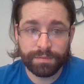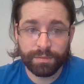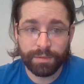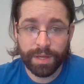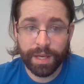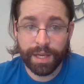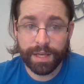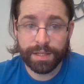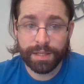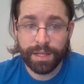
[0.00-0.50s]

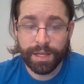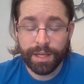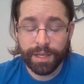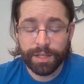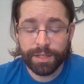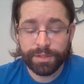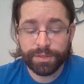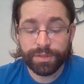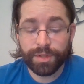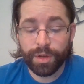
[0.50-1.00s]
Okay,
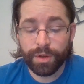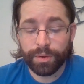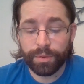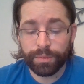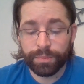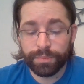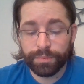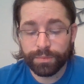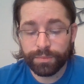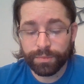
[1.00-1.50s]

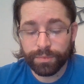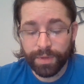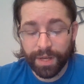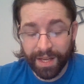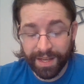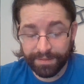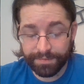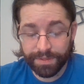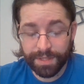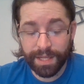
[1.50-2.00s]
so I
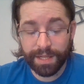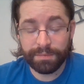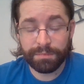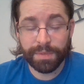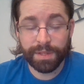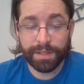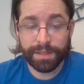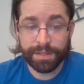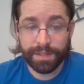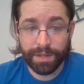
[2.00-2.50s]
have 10
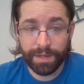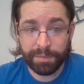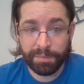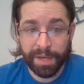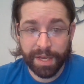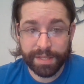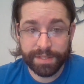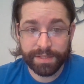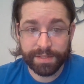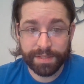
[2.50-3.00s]
military
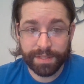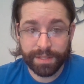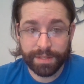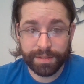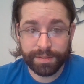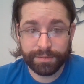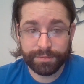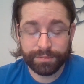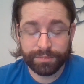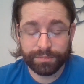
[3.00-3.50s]
badges
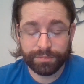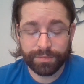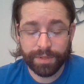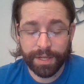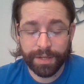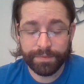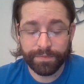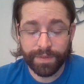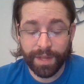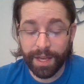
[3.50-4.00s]
here,
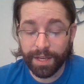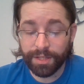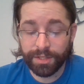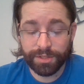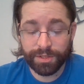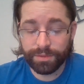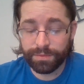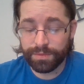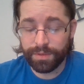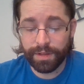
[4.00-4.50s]
right? I could
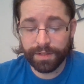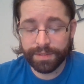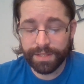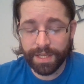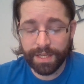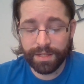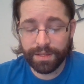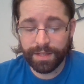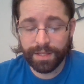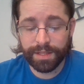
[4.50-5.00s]
use all
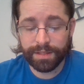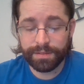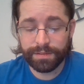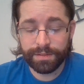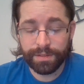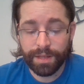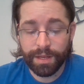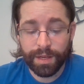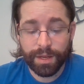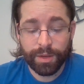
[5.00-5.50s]
10 of these
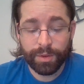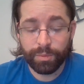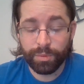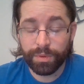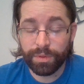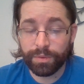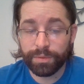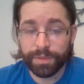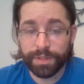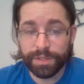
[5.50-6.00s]

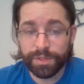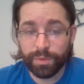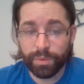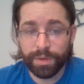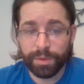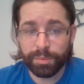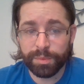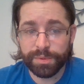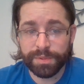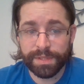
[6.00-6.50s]
with only a
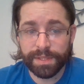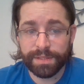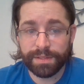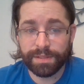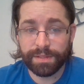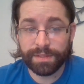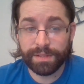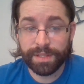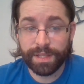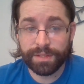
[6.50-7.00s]
20%
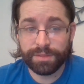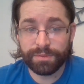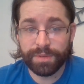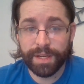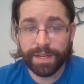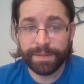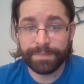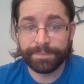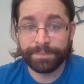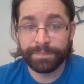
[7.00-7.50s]
success
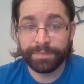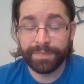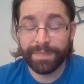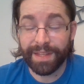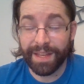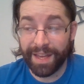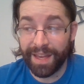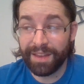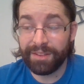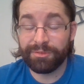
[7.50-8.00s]
rate.
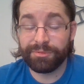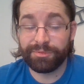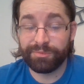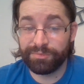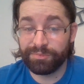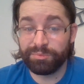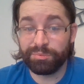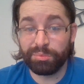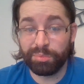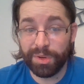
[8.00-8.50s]
I have
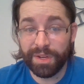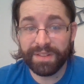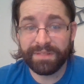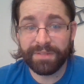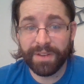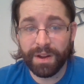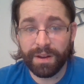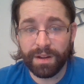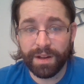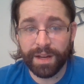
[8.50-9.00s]
pretty
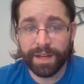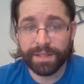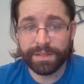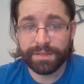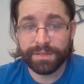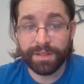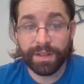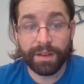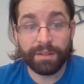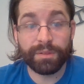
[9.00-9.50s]
fair
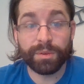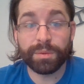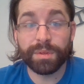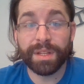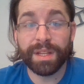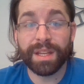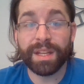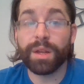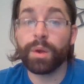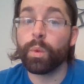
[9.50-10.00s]
odds of only
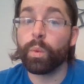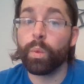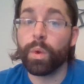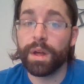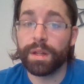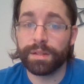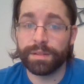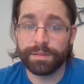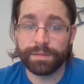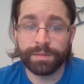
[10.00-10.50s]
getting one.